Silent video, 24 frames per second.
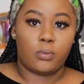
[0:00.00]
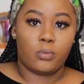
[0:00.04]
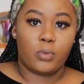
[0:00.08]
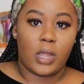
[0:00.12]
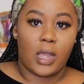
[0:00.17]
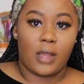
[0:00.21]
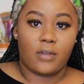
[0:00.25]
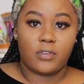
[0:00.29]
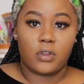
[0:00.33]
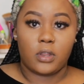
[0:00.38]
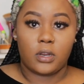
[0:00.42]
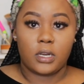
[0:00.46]
We
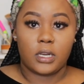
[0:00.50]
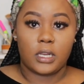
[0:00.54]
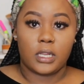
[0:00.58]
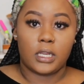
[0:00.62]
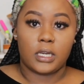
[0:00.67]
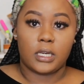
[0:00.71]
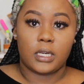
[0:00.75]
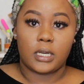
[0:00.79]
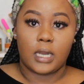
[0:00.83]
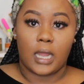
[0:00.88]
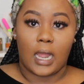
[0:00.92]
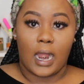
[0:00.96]
have done it
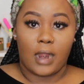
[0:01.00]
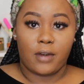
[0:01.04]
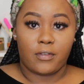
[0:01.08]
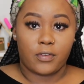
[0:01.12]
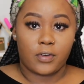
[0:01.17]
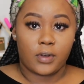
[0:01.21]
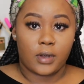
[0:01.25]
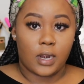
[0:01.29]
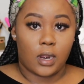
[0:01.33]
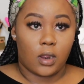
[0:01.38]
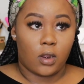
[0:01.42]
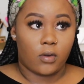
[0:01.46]
in
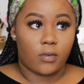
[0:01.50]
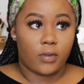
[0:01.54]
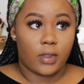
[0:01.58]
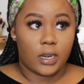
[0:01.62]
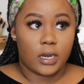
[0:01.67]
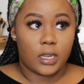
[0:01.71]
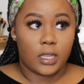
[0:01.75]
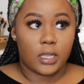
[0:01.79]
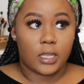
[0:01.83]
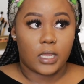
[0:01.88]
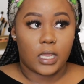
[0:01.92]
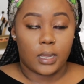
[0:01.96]
Africa
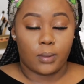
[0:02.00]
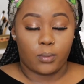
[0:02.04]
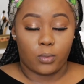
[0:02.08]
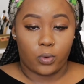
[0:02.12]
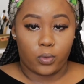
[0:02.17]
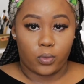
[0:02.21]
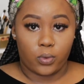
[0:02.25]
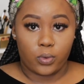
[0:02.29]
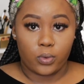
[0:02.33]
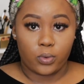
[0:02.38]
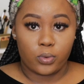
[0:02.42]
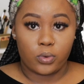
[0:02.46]
already,
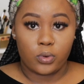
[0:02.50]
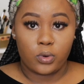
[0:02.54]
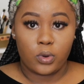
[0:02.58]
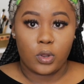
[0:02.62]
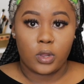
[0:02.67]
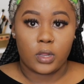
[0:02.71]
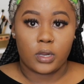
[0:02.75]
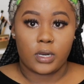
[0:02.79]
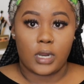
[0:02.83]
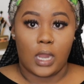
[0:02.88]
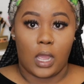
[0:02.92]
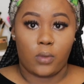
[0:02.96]
Cameroon.
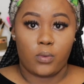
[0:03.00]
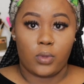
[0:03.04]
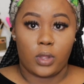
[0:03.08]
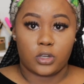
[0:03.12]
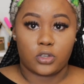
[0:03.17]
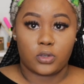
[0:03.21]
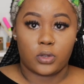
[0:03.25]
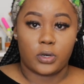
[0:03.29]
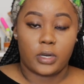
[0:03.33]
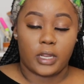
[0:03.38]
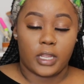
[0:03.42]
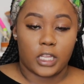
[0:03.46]
Now we are
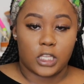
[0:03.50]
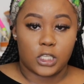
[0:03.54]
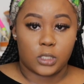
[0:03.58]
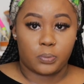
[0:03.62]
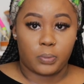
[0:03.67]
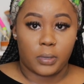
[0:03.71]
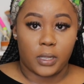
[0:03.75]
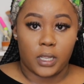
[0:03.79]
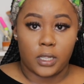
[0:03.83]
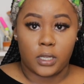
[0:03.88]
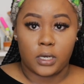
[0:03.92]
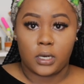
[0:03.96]
trying to
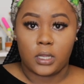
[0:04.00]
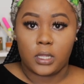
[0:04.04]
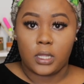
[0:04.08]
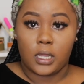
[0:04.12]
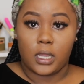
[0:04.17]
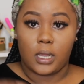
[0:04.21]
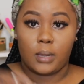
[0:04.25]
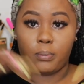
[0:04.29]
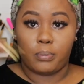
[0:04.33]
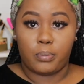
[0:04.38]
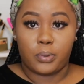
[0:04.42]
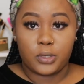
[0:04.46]
expand
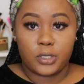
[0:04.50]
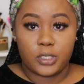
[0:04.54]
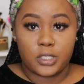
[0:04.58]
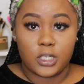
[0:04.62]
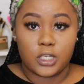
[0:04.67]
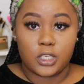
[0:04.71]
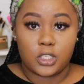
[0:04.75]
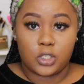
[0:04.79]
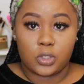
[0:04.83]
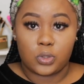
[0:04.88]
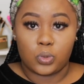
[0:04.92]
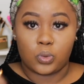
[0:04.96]
and push
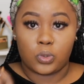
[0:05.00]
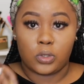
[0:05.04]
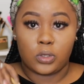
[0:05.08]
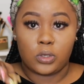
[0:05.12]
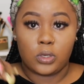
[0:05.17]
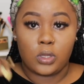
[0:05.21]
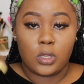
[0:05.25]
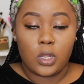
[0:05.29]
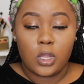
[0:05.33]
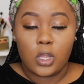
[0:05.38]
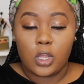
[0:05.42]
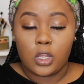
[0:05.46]
it to,
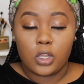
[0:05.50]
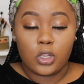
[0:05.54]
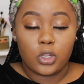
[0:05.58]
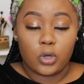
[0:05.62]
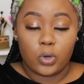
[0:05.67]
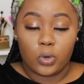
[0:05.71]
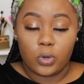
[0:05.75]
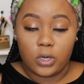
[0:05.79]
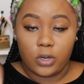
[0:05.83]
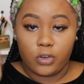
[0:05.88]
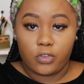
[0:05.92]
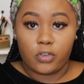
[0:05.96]
you
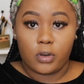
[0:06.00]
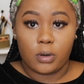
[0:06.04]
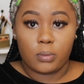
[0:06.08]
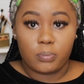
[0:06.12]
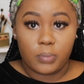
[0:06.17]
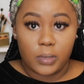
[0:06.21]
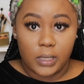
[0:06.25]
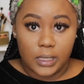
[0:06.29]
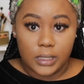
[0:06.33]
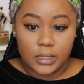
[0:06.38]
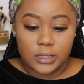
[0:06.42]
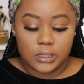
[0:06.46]
know,
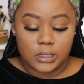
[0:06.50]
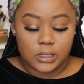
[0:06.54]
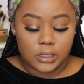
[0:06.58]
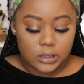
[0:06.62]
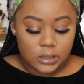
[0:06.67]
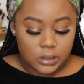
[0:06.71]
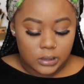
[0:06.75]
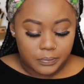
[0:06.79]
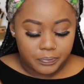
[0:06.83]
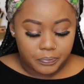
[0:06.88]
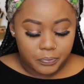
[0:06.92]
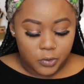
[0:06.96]
different
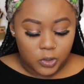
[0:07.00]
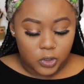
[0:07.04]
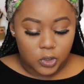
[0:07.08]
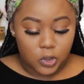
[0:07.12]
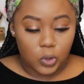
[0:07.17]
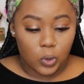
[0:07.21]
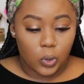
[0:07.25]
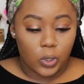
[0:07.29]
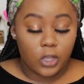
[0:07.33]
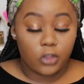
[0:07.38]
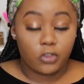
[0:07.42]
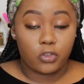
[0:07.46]
places.
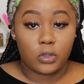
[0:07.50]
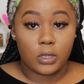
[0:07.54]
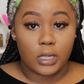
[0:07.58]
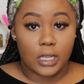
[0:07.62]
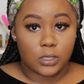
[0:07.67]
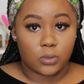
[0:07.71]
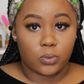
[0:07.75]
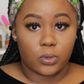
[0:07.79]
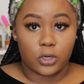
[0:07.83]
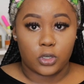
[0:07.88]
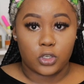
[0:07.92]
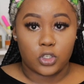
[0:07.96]
So if you
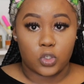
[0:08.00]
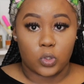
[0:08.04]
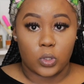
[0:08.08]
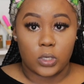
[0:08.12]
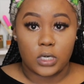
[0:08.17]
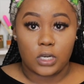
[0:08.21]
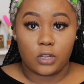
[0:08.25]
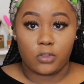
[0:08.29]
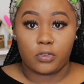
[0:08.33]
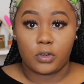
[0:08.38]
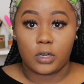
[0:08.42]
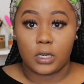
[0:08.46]
guys want to
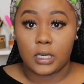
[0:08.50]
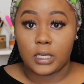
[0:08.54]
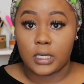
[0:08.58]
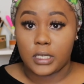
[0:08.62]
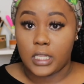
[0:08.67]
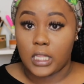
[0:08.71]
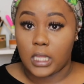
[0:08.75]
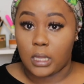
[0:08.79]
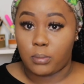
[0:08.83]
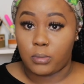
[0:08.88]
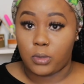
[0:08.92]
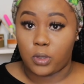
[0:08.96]
join, definitely
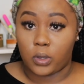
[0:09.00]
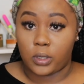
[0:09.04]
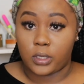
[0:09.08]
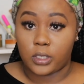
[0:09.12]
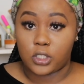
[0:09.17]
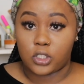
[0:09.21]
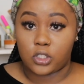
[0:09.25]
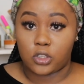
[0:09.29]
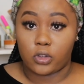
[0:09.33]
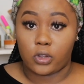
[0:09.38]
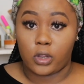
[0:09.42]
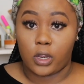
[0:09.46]
DM me on
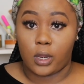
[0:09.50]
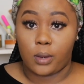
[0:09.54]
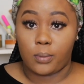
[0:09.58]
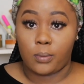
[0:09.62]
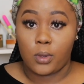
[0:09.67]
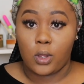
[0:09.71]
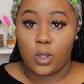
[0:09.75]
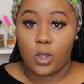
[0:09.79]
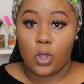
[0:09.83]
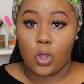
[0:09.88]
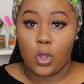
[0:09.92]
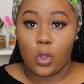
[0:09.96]
Instagram
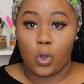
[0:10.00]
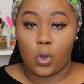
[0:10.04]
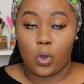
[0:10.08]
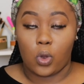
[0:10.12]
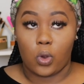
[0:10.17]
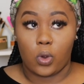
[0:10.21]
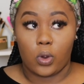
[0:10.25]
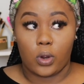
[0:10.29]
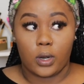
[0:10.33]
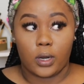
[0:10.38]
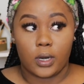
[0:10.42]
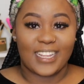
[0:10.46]

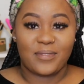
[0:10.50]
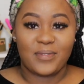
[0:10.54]
or